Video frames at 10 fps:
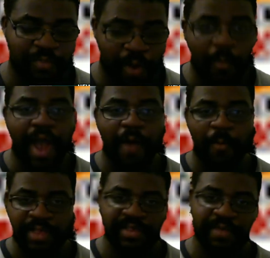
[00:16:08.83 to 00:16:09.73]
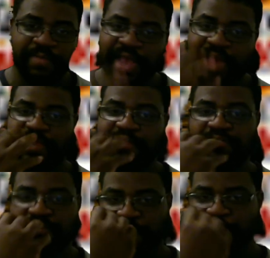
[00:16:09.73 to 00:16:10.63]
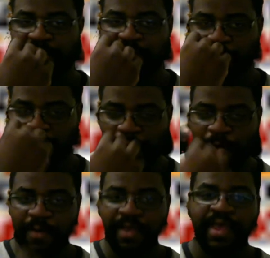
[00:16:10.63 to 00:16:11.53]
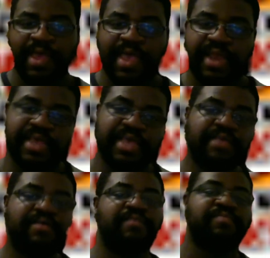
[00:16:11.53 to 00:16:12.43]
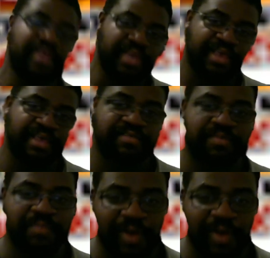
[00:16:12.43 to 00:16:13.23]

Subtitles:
Wyatt wakes up and kind of gives him the mandible claw, and then he comes in and gives him a low